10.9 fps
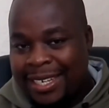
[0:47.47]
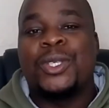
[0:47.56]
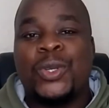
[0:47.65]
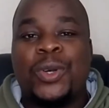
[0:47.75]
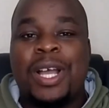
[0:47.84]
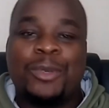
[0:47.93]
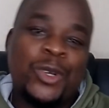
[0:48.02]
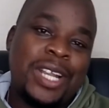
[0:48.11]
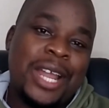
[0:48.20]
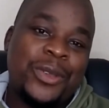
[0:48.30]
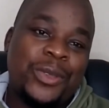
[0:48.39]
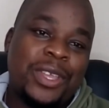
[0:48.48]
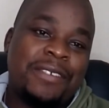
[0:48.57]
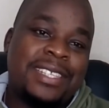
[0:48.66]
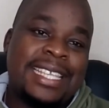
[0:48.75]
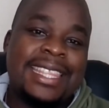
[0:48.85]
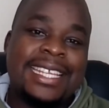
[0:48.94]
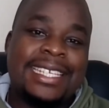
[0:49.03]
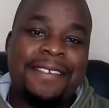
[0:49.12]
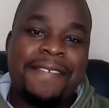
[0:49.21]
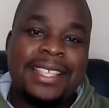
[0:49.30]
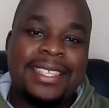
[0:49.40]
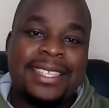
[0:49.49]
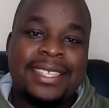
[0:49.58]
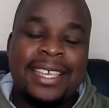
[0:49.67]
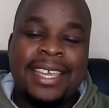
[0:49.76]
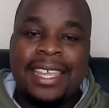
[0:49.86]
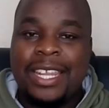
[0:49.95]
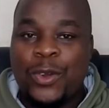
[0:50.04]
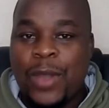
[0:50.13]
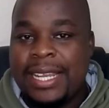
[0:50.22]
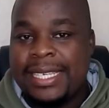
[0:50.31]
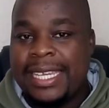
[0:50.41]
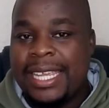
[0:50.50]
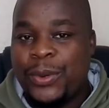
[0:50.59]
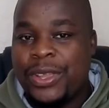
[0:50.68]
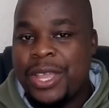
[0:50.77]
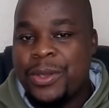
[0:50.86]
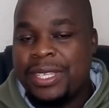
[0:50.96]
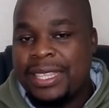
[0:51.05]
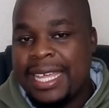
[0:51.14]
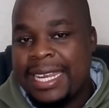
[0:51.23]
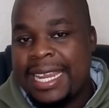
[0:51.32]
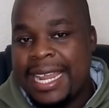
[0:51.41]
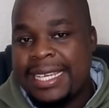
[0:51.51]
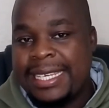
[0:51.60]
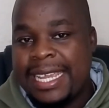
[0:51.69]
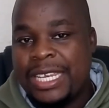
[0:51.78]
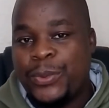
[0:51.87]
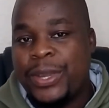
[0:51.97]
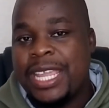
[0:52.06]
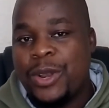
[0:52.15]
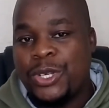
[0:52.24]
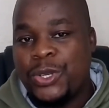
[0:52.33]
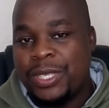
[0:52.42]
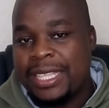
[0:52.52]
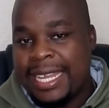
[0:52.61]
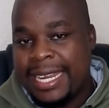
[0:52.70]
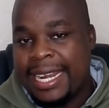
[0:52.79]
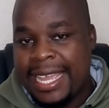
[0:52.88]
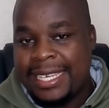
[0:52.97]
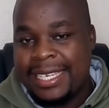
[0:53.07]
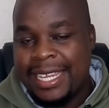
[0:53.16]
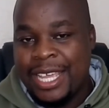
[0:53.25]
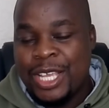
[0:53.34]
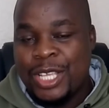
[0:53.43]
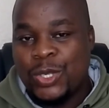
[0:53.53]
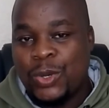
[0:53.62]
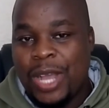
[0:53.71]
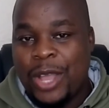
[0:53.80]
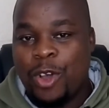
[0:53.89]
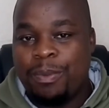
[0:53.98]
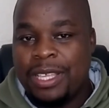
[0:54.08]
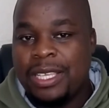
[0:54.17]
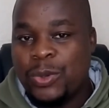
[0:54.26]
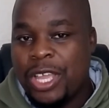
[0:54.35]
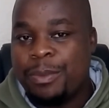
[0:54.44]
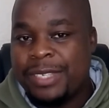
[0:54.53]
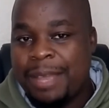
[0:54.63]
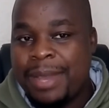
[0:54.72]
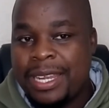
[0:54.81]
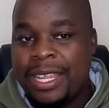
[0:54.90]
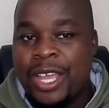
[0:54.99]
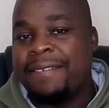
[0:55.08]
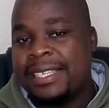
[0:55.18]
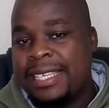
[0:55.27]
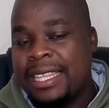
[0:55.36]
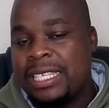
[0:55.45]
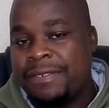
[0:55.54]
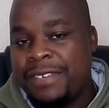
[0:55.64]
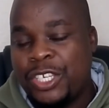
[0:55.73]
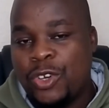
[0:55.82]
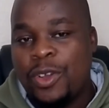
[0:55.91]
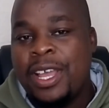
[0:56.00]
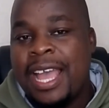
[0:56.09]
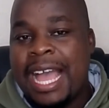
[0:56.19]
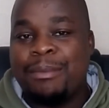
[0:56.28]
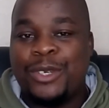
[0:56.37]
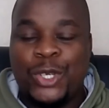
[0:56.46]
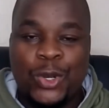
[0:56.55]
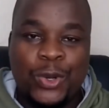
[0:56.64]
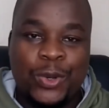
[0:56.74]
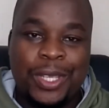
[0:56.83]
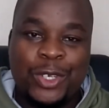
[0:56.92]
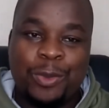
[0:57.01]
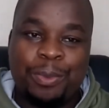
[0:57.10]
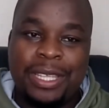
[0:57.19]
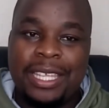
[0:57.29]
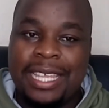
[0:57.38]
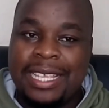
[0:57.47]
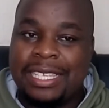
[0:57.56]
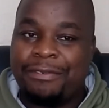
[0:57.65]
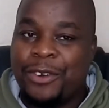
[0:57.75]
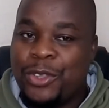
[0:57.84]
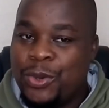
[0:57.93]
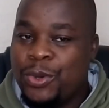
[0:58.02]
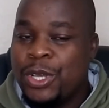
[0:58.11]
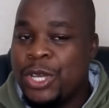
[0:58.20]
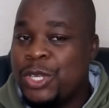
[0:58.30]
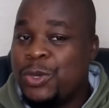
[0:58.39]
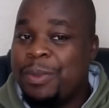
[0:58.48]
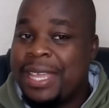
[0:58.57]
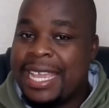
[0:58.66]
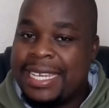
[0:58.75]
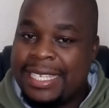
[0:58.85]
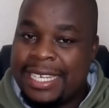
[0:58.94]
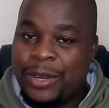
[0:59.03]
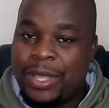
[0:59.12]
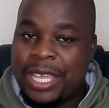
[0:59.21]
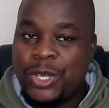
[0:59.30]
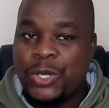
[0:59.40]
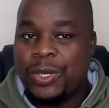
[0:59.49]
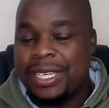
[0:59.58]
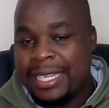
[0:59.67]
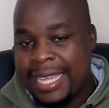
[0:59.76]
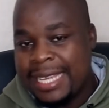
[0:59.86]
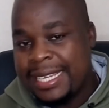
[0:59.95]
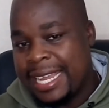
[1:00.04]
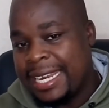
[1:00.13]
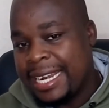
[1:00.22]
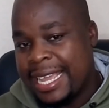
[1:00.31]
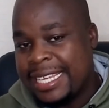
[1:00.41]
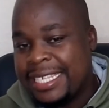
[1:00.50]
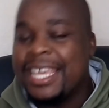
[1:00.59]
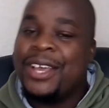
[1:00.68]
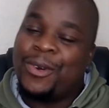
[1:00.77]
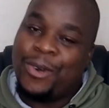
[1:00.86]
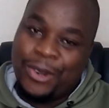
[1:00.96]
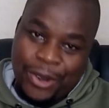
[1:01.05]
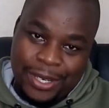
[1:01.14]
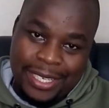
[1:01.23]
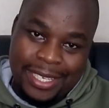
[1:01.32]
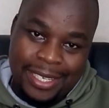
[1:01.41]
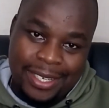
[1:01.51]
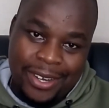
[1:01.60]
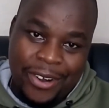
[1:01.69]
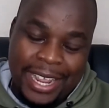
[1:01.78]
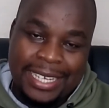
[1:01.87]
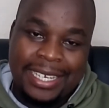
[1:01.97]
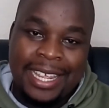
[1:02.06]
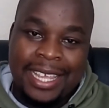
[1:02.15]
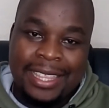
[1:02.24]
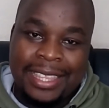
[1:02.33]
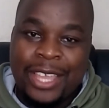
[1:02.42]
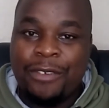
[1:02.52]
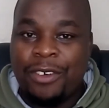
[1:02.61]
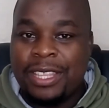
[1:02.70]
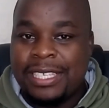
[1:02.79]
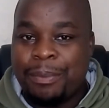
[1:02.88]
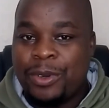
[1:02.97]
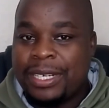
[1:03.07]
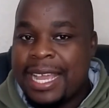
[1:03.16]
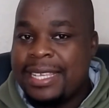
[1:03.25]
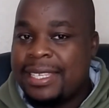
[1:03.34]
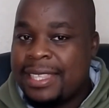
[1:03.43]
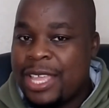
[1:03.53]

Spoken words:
So I'm sure now you have seen the difference in quality when you're using the ring light and when you're not using the ring light. So I hope this will help someone. After seeing this video, I'm sure it will be easy for you to make a decision whether you should get a ring light or not. All right, thank you for the support, guys.